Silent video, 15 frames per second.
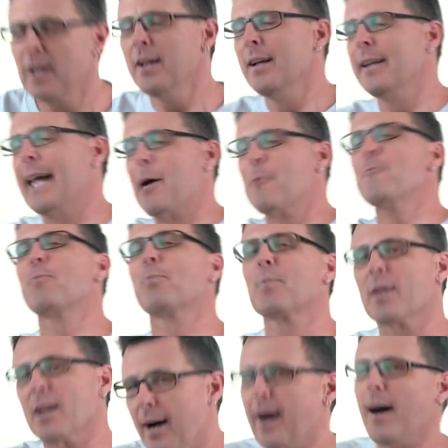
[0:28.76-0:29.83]
Now,
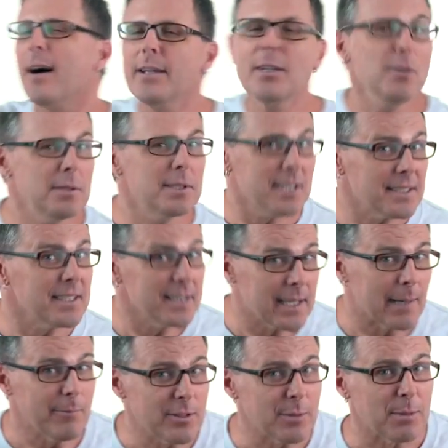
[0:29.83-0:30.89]
are you sitting
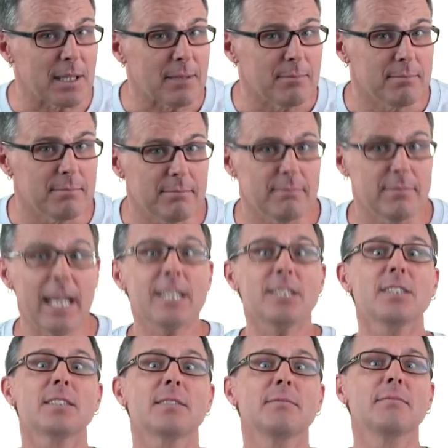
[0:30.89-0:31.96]
comfortably?
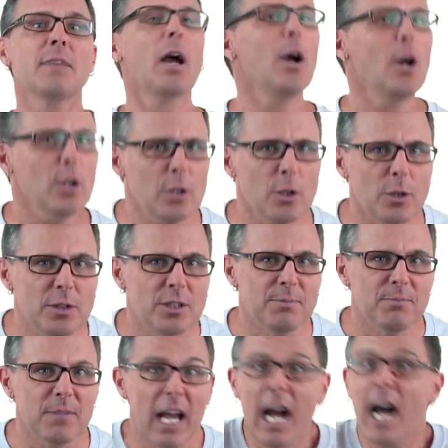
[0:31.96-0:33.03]
Yes? Good.
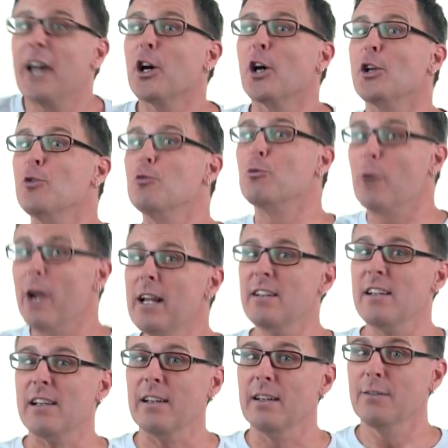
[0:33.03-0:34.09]
And are you
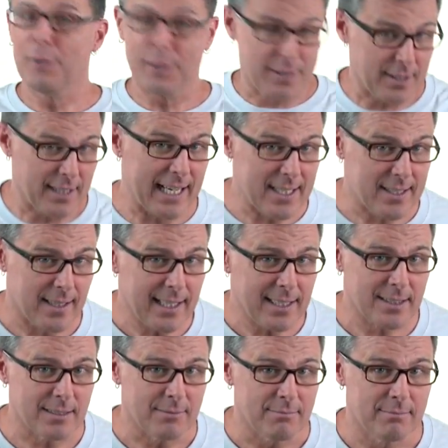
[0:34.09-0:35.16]
ready for today's
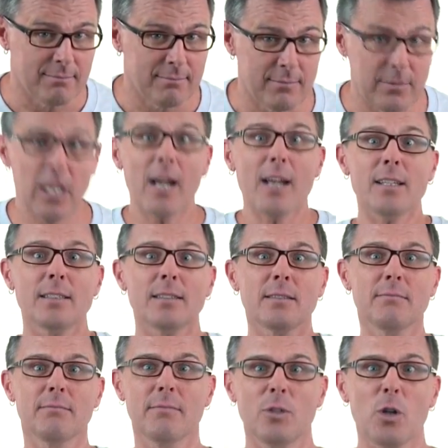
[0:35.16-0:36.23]
lesson? Yes?
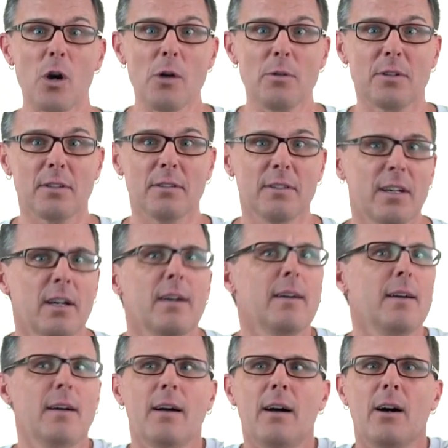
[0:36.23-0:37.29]
Good.
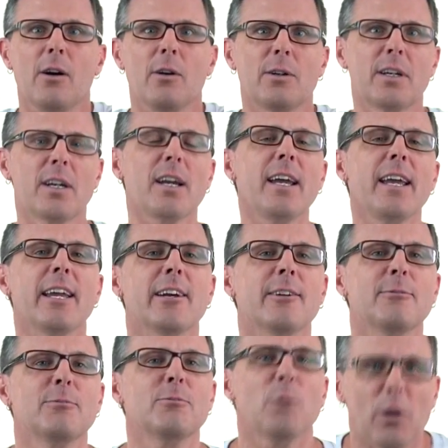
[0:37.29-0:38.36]
Okay,
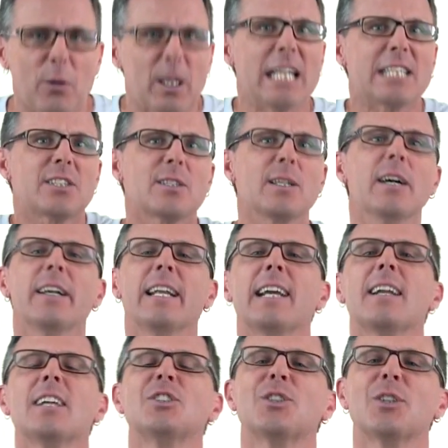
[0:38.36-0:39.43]
well, let's learn
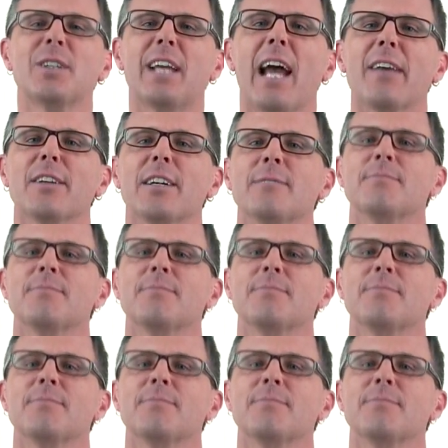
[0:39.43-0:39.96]
English together.